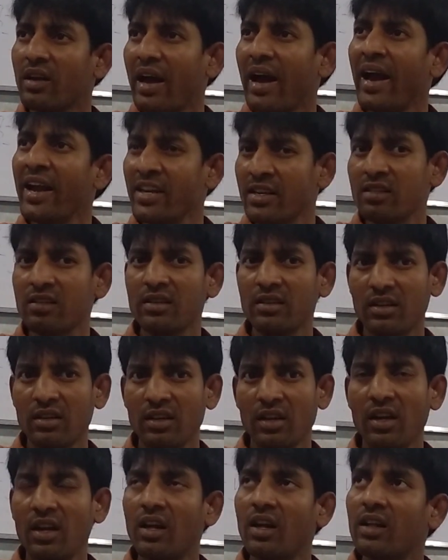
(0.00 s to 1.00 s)
highest.
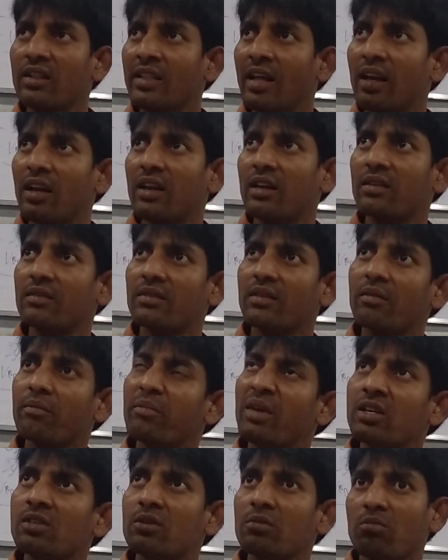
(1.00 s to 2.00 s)
The
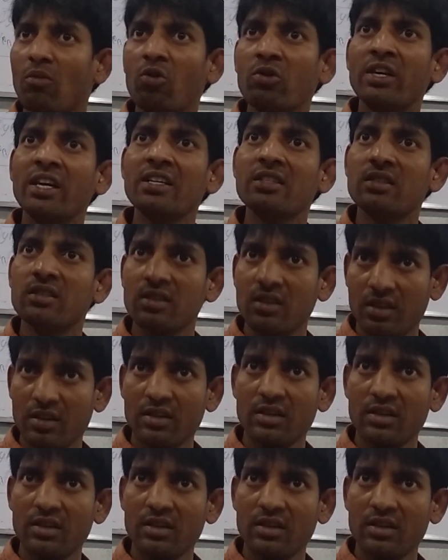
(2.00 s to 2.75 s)
means mountains.